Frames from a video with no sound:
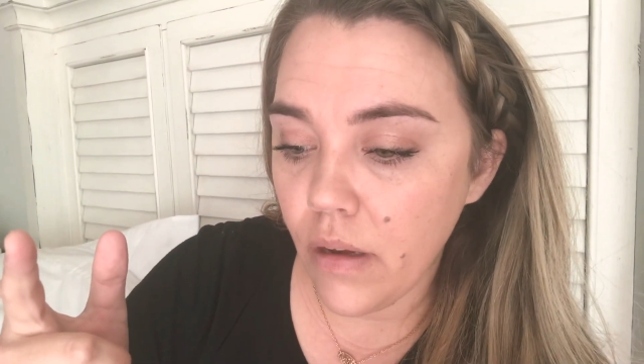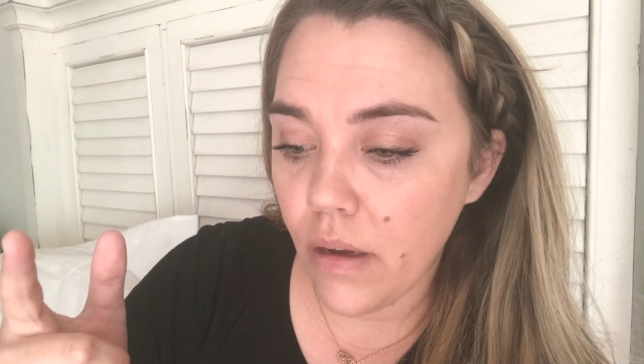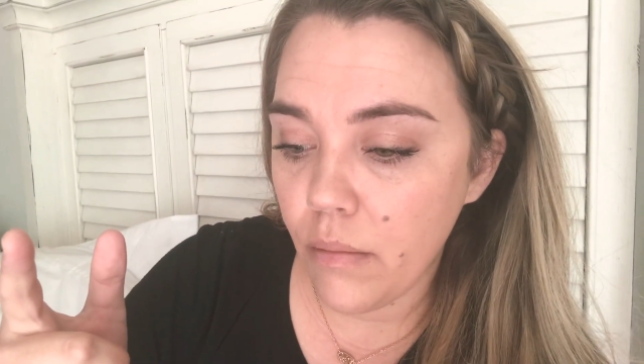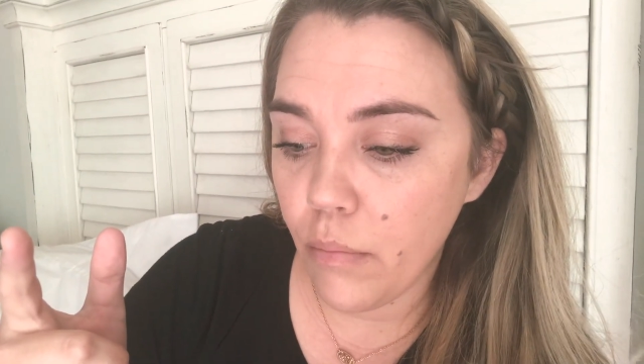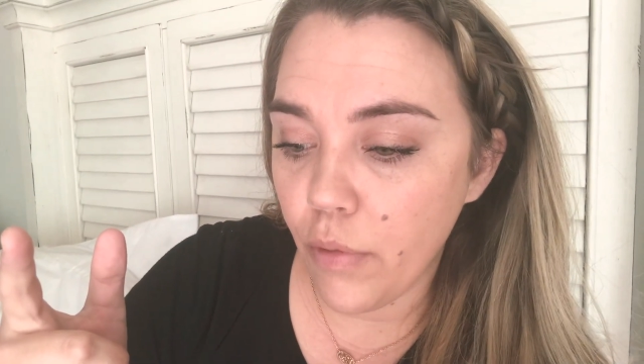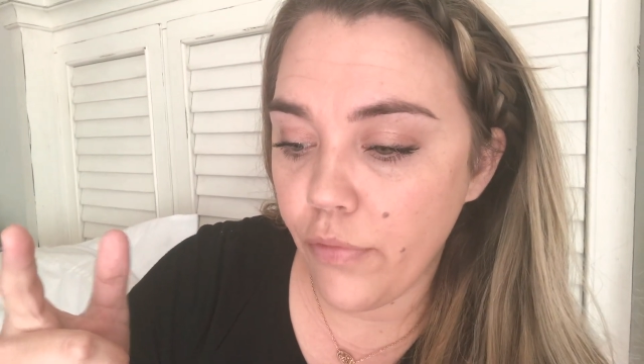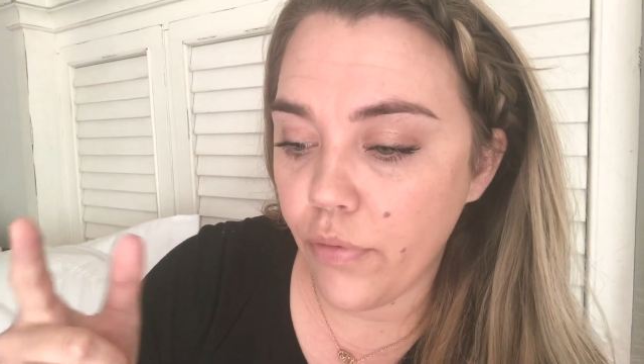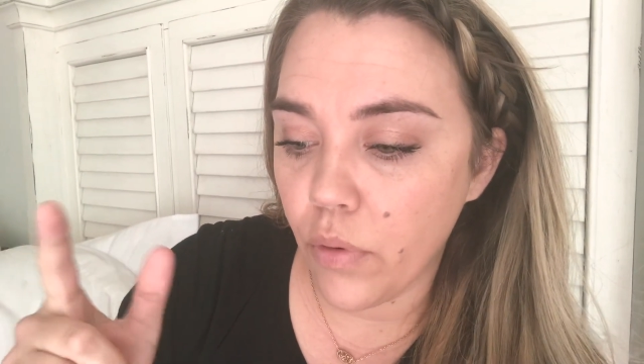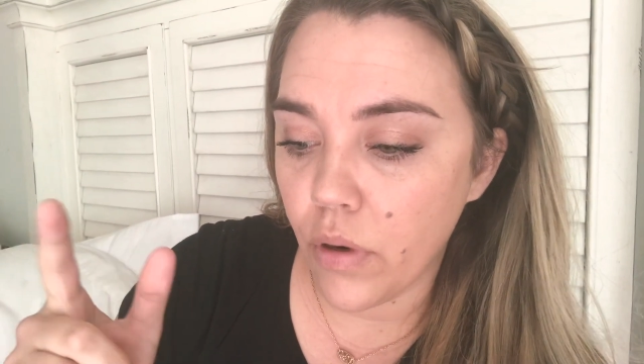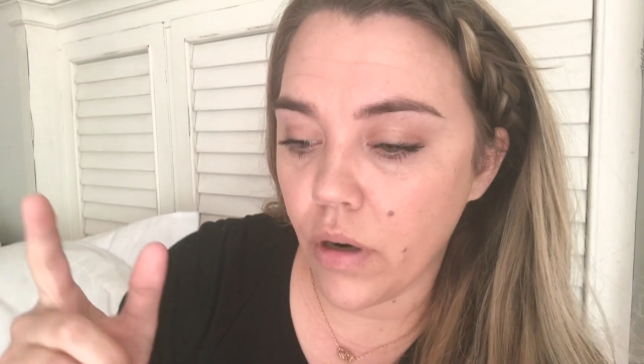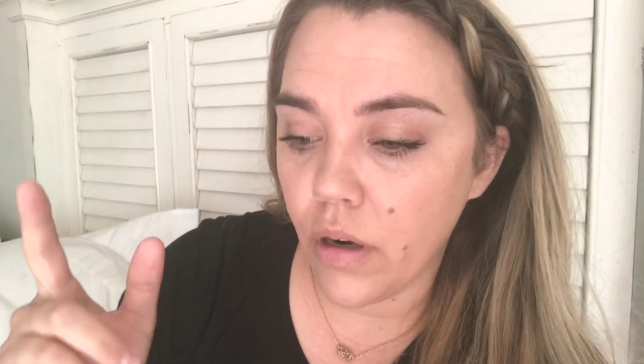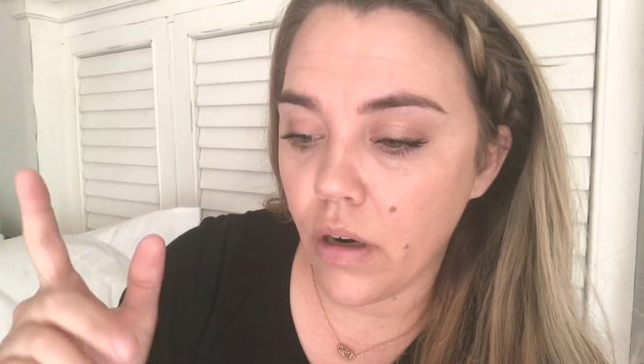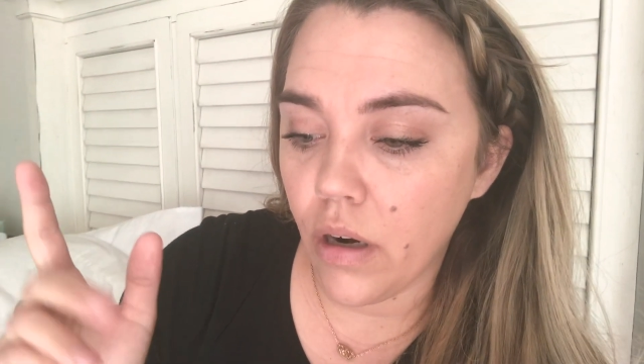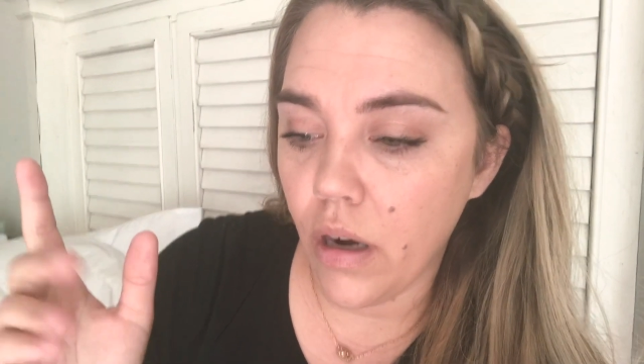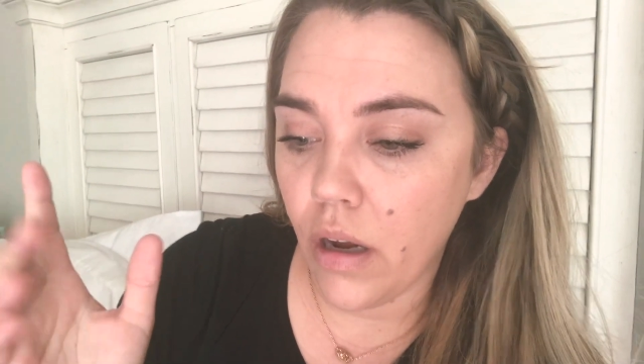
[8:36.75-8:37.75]

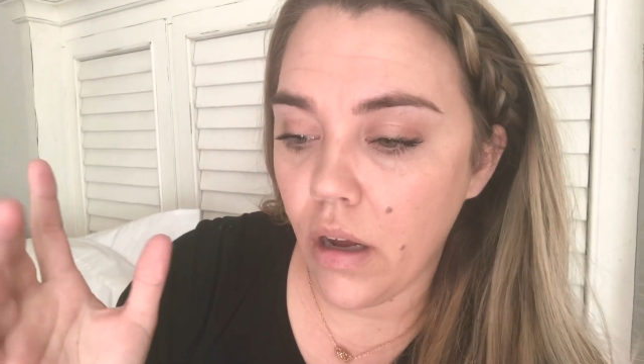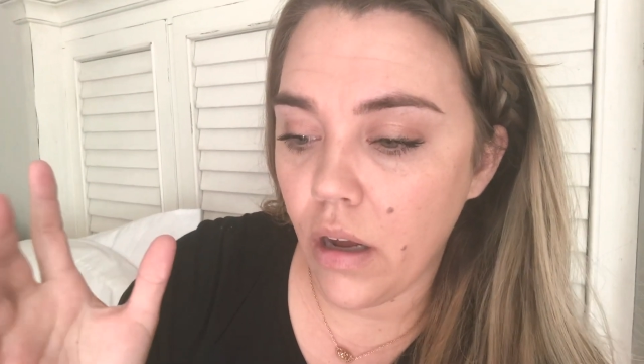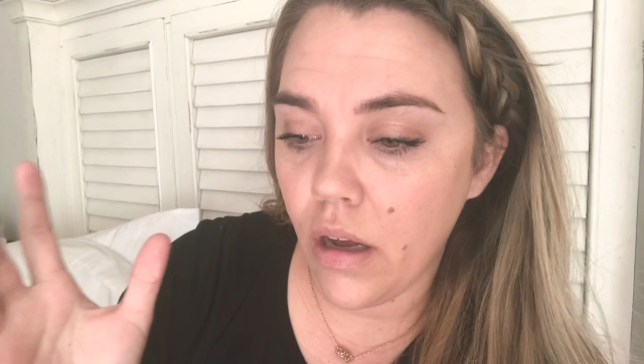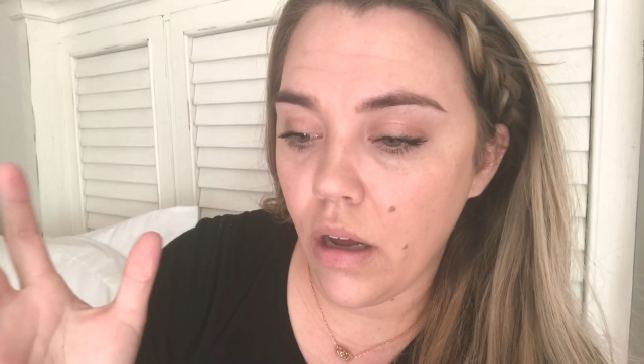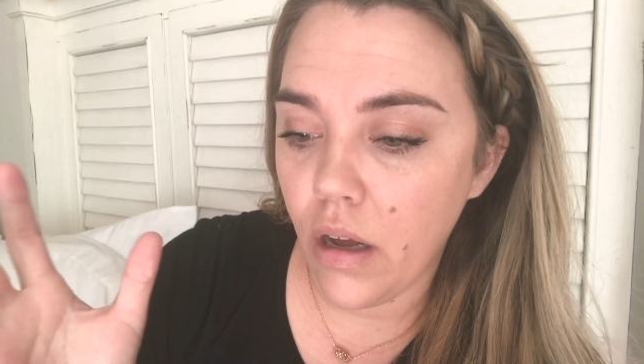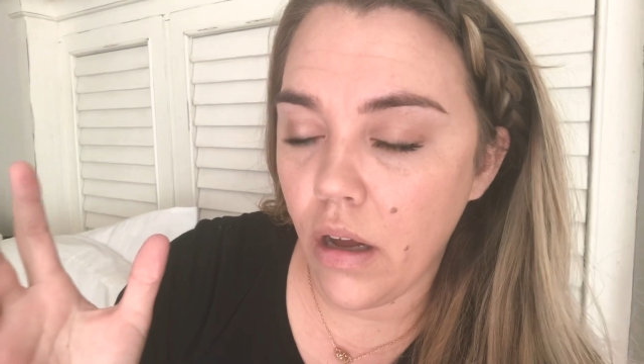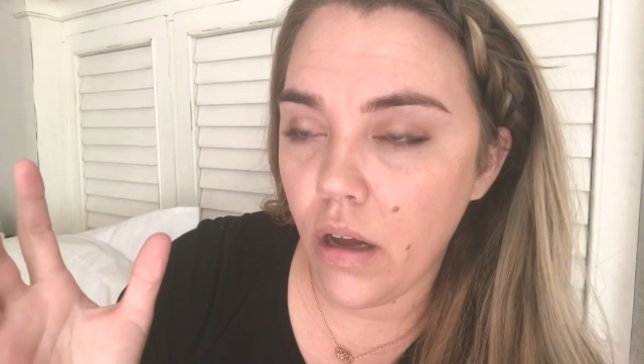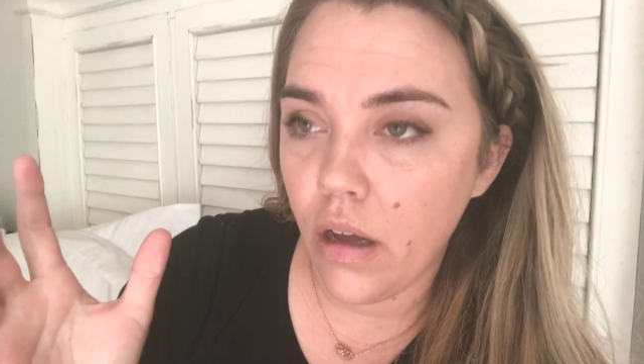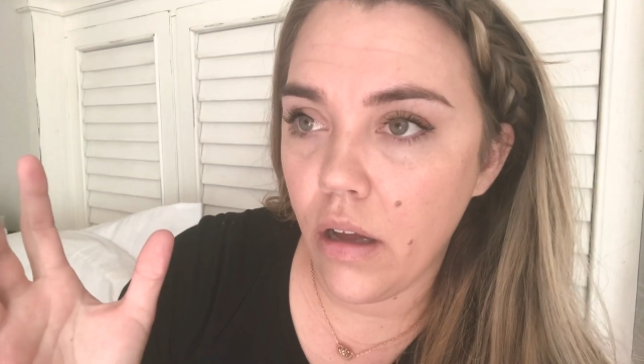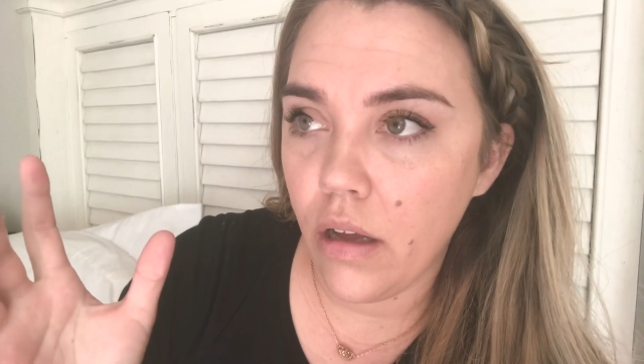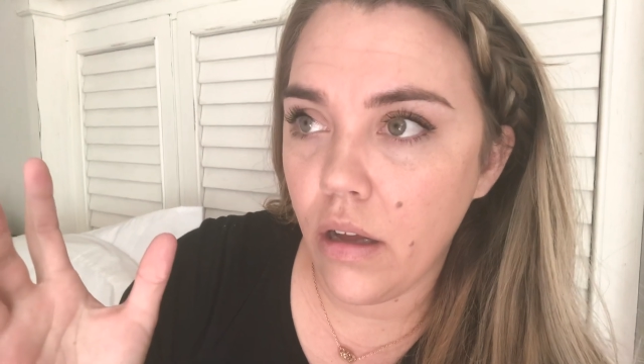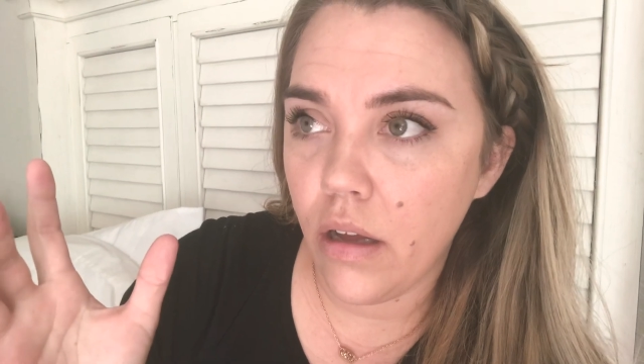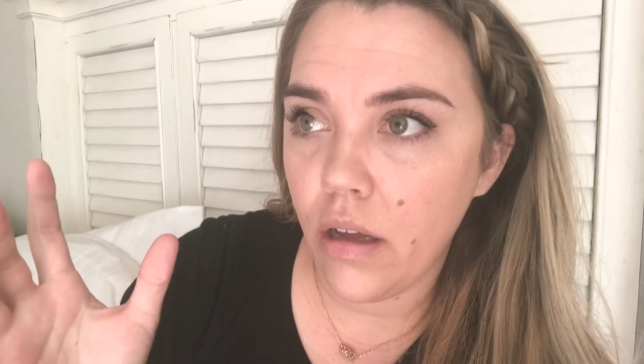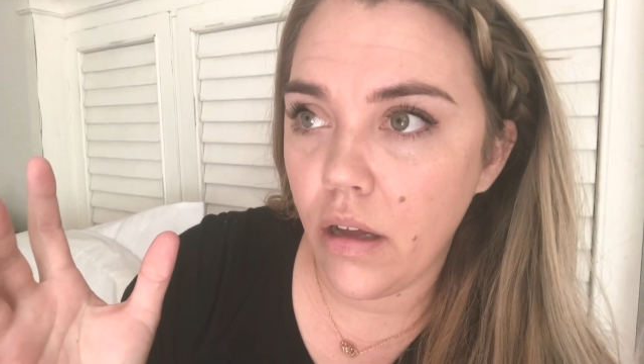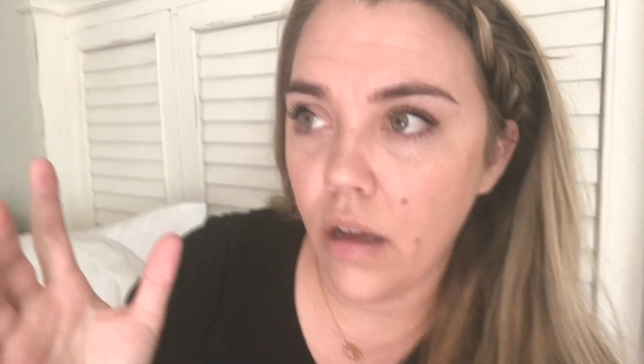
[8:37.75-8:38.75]
before
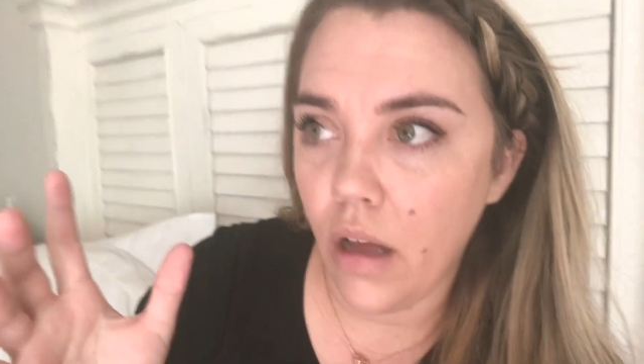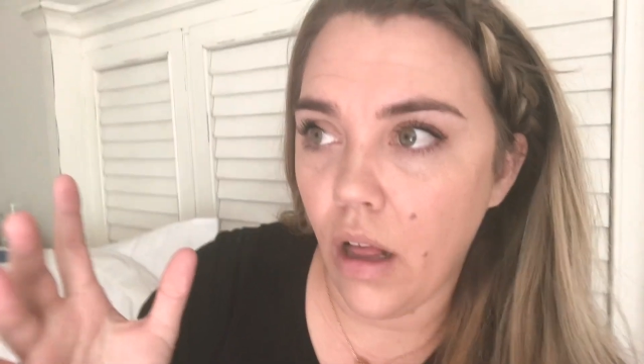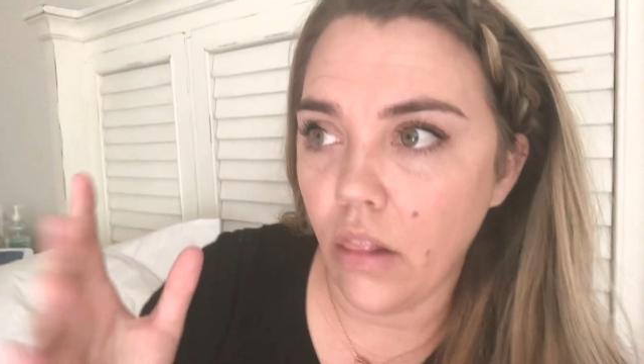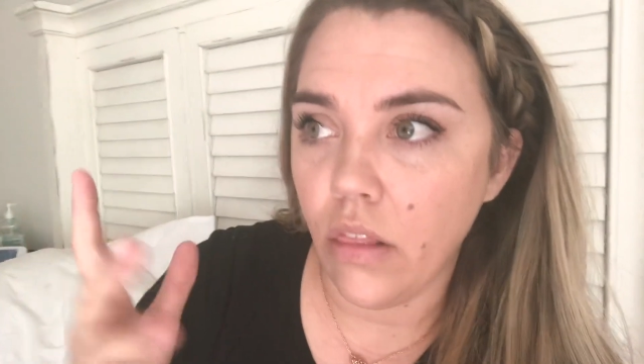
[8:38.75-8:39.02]
a